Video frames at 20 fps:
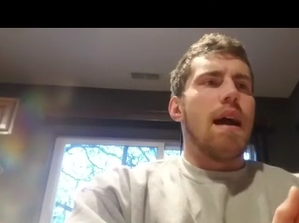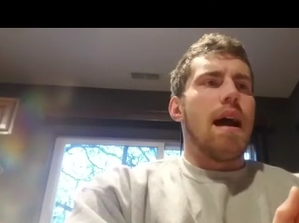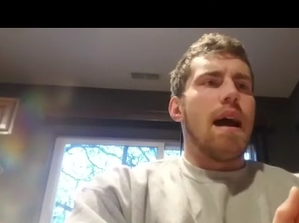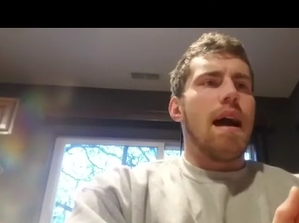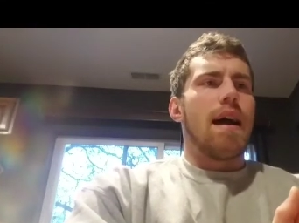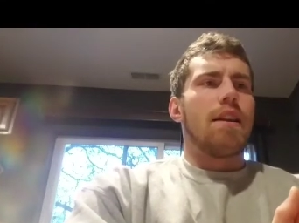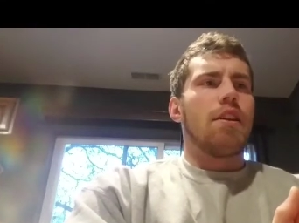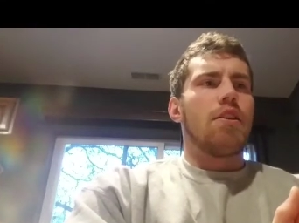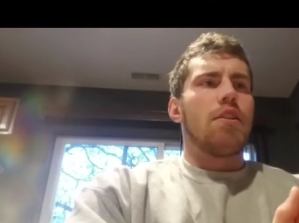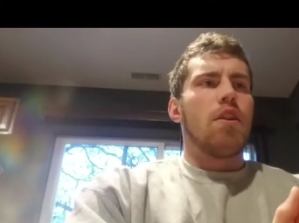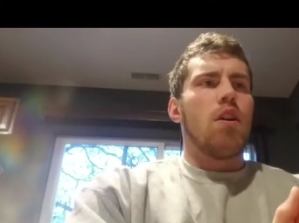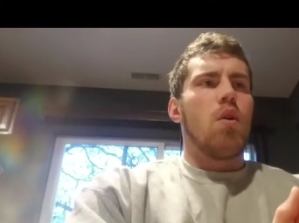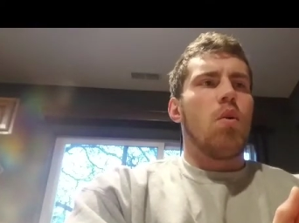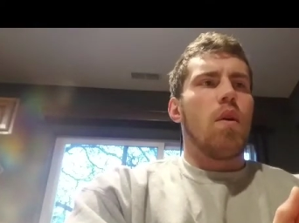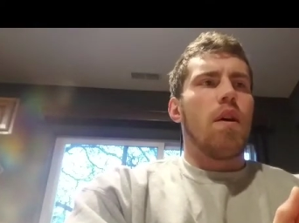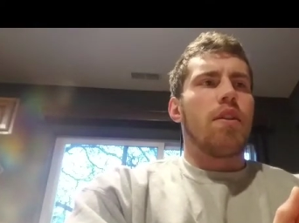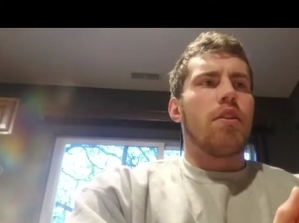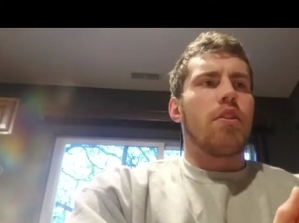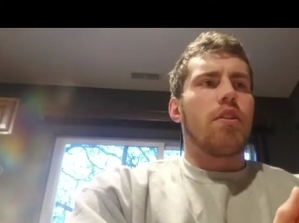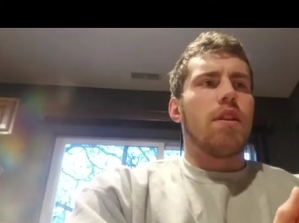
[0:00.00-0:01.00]
how do you know
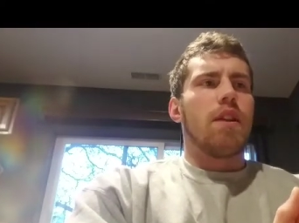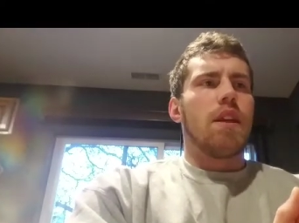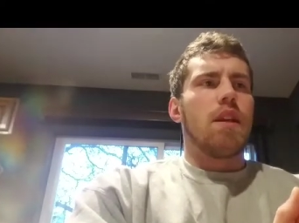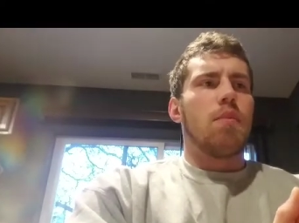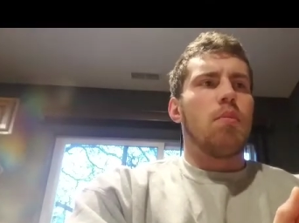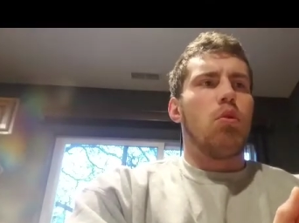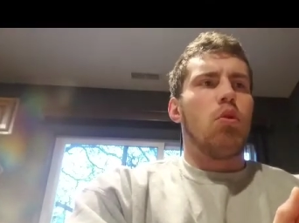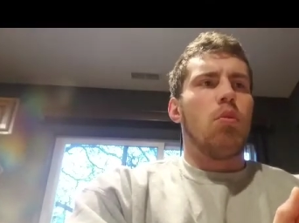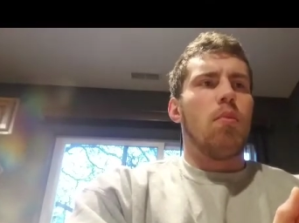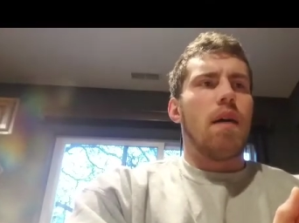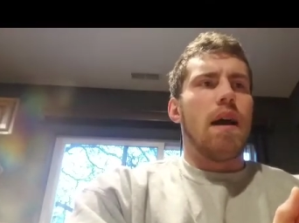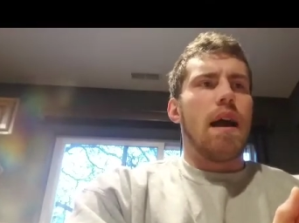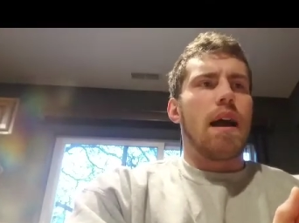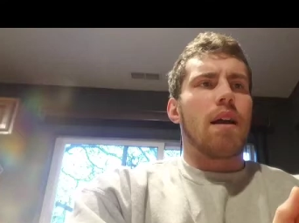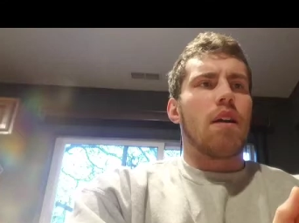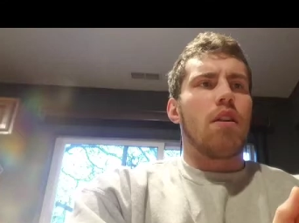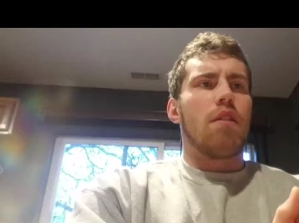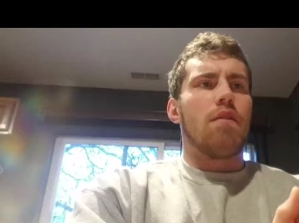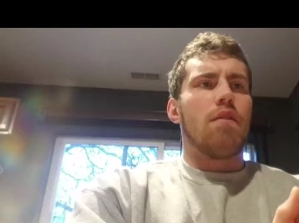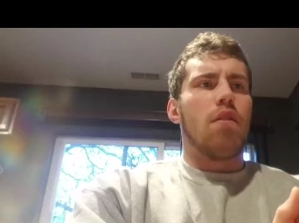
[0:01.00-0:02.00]
whether you need to pull
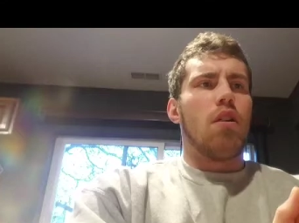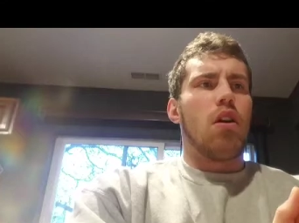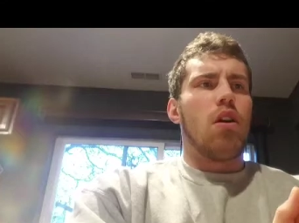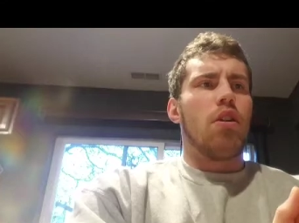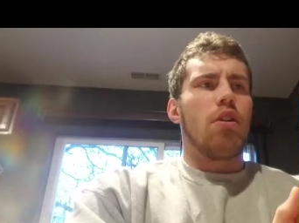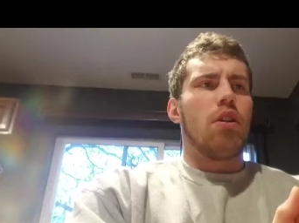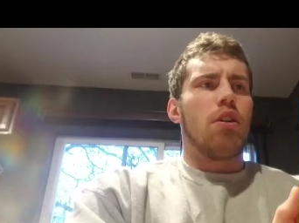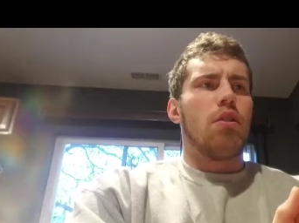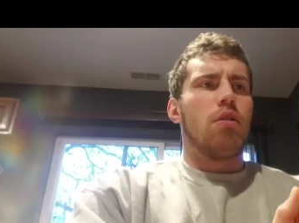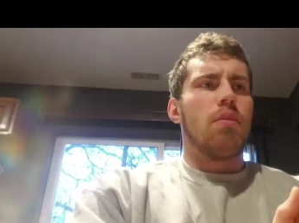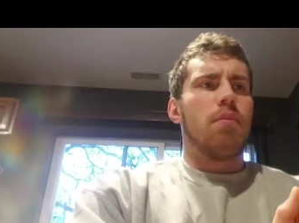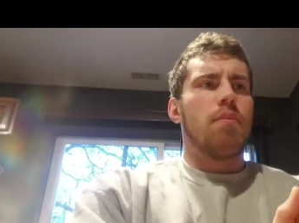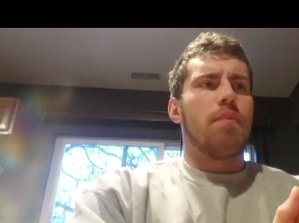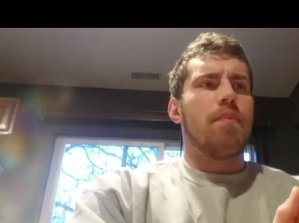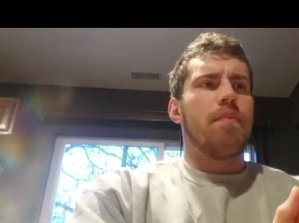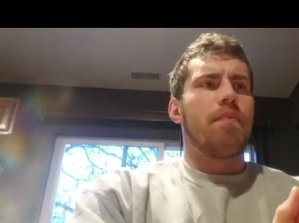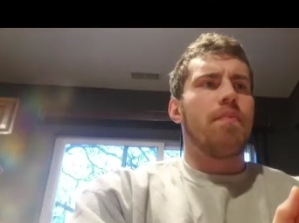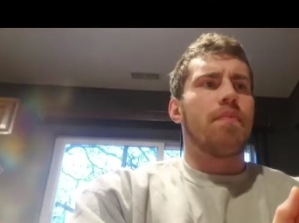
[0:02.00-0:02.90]
back on volume